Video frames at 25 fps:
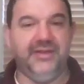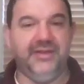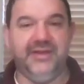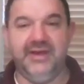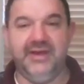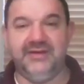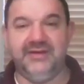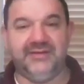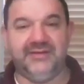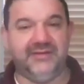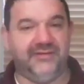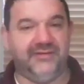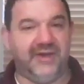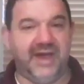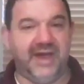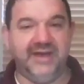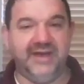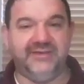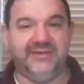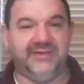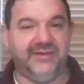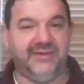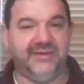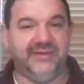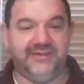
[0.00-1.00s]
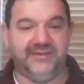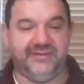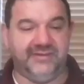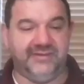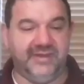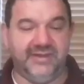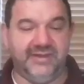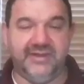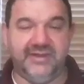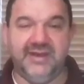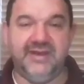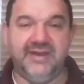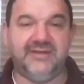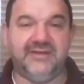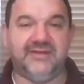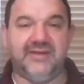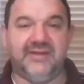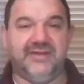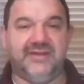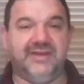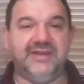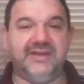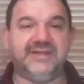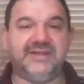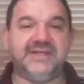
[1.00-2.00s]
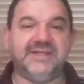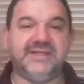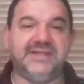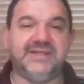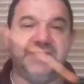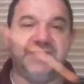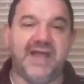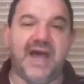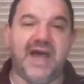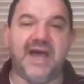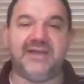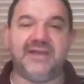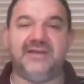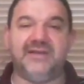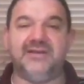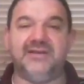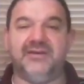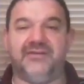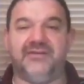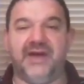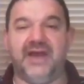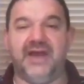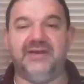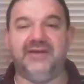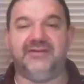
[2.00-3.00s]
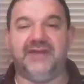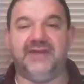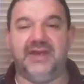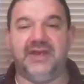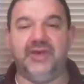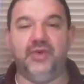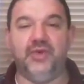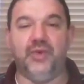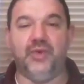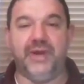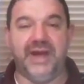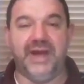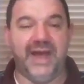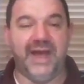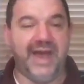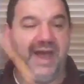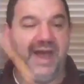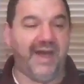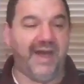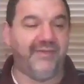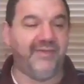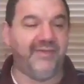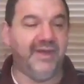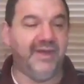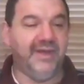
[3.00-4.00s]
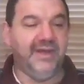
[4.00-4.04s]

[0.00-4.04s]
these devices, this is not the device that you want to have.